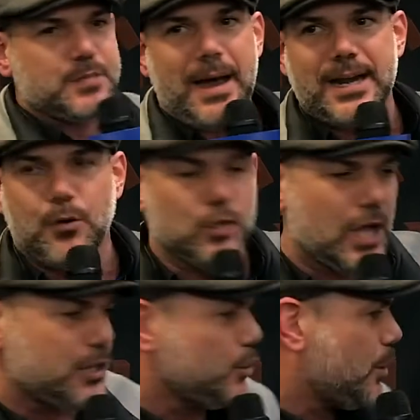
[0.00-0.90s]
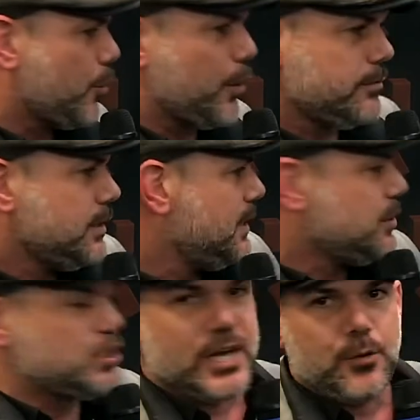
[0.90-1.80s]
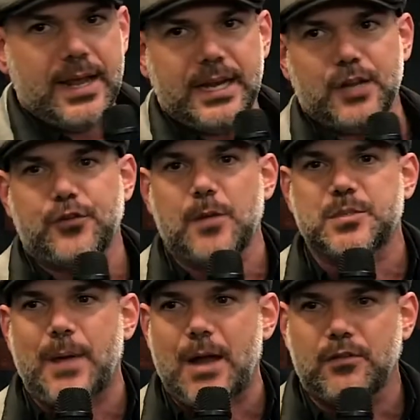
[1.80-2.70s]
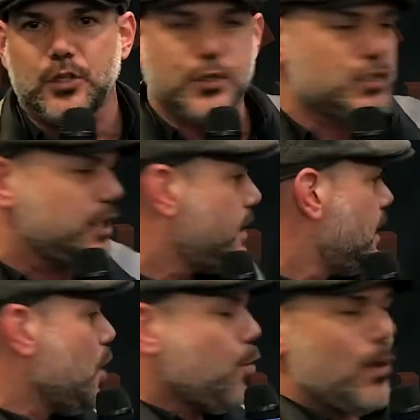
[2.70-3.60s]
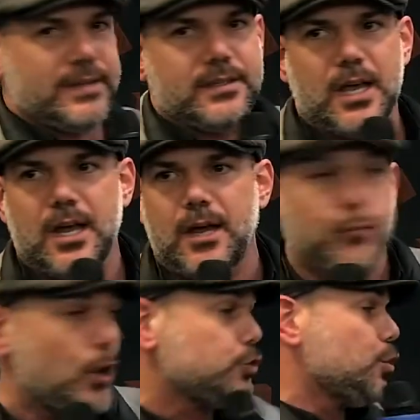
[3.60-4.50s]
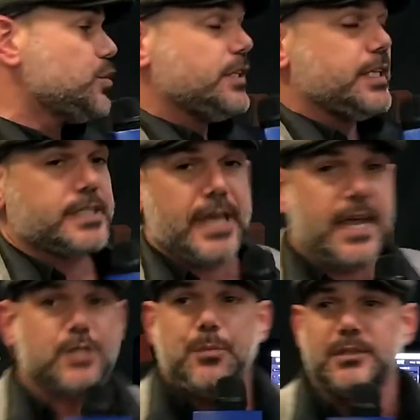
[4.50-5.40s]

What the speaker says: binaural audio that we're generating from SPAT Revolution with Pro Tools in this case, but